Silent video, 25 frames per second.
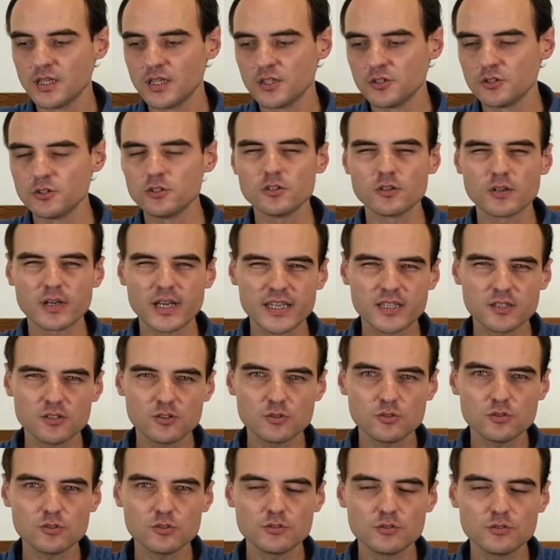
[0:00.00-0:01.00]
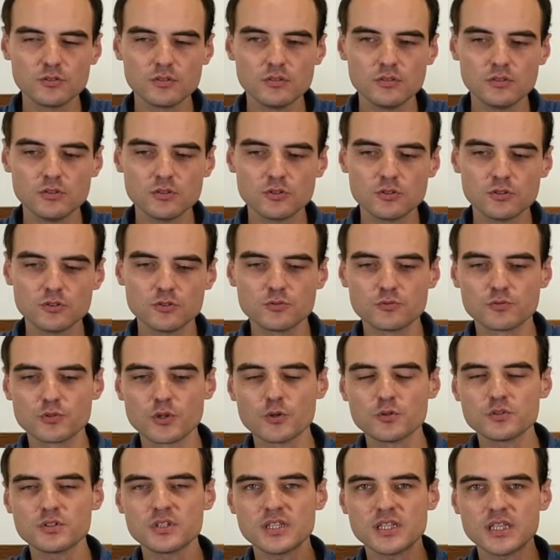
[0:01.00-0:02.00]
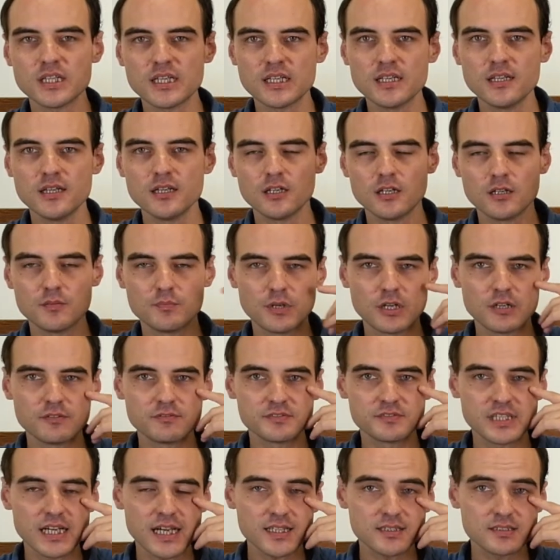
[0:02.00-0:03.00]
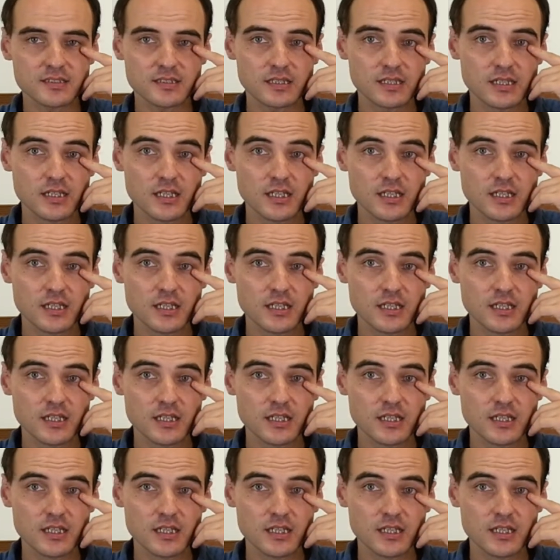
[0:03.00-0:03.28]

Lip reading: You know, like you could grow tea above that,